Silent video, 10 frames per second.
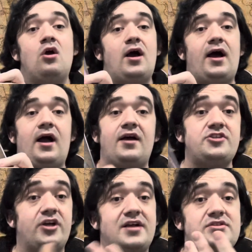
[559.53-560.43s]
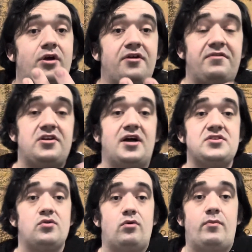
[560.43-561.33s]
As you guys know, if you guys
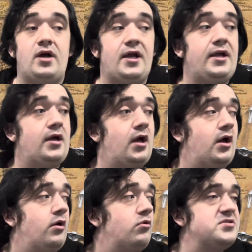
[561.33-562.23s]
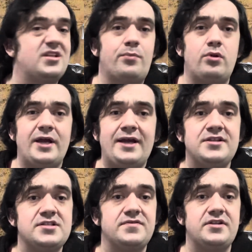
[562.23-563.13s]
saw my the
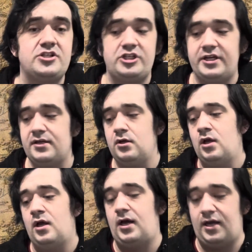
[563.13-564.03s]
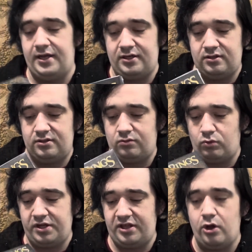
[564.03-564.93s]
plans for this year, in
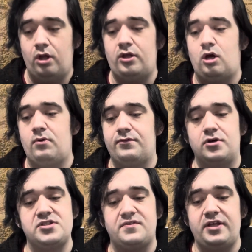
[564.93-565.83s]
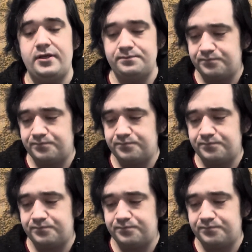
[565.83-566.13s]
one of the early hobby vlogs of the year,